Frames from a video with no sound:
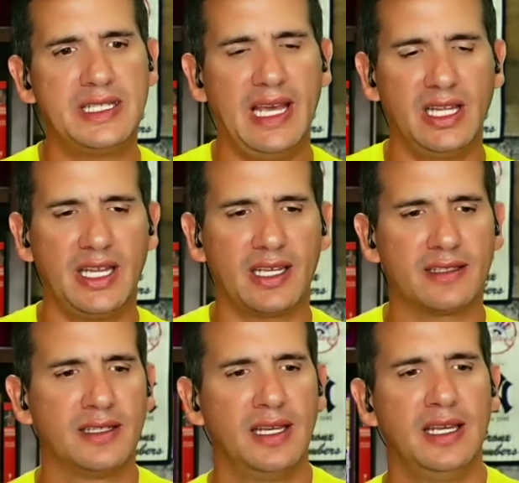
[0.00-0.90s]

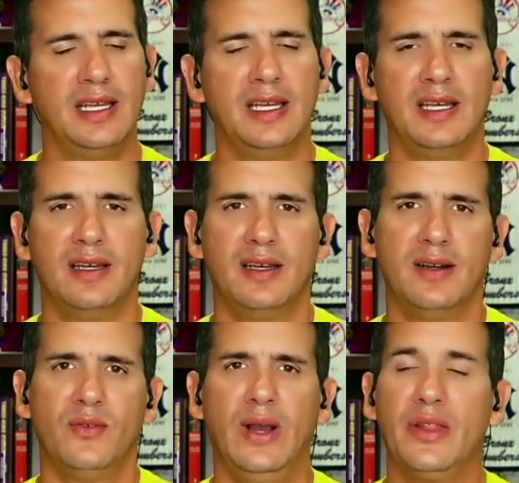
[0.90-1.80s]
Kelenic.
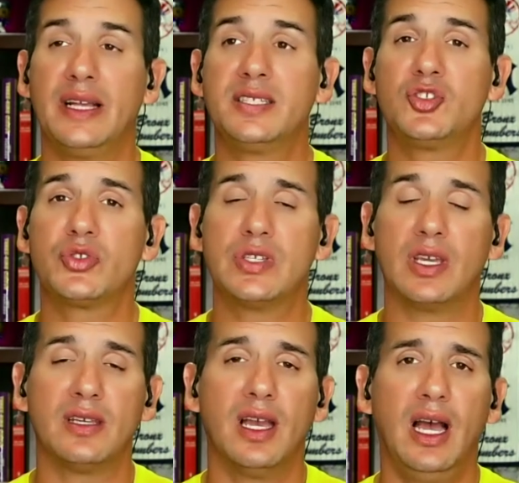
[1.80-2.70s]
Wow, that's
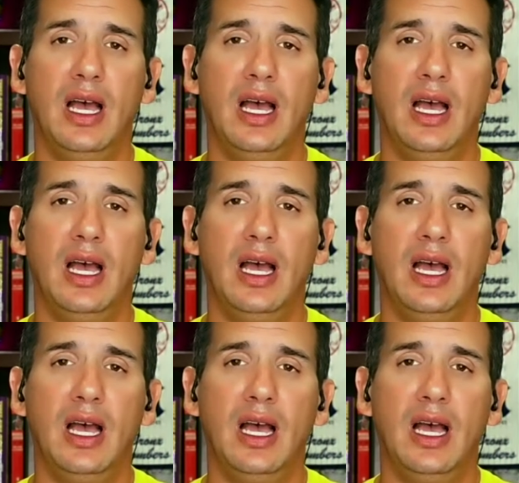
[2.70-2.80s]
interesting.